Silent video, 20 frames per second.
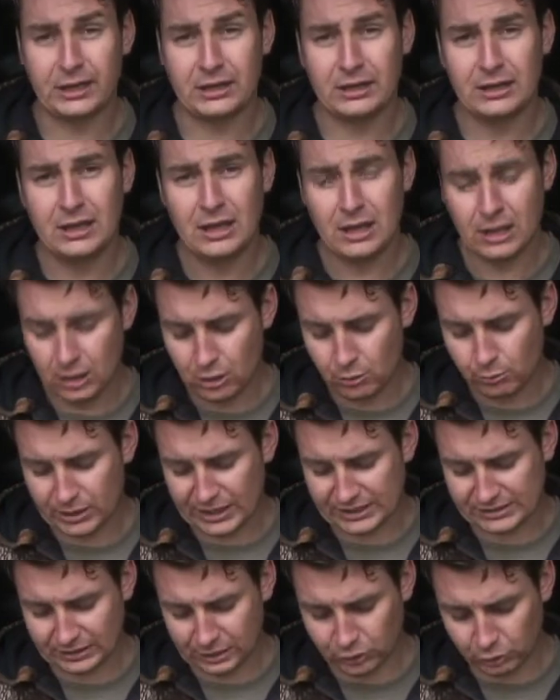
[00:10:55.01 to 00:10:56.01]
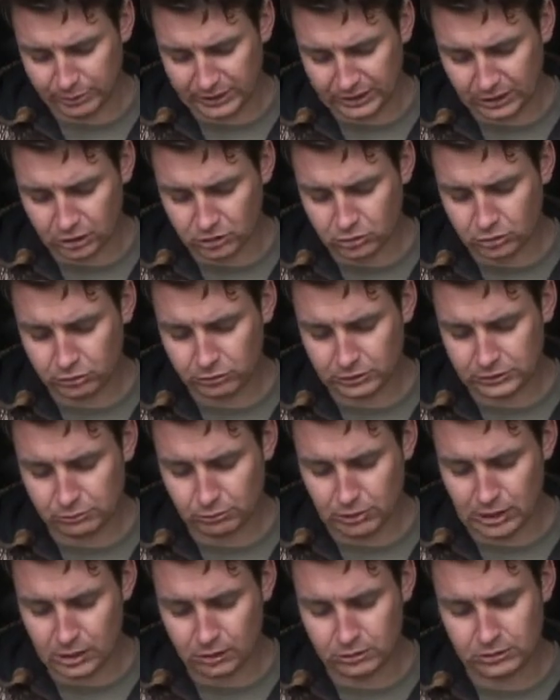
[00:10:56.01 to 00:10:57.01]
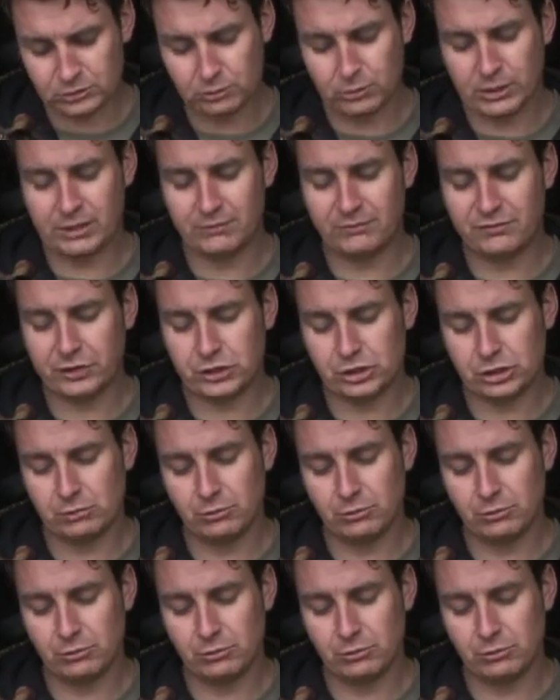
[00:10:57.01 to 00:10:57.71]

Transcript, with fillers: but that's a little bit longer as well because when I'm fishing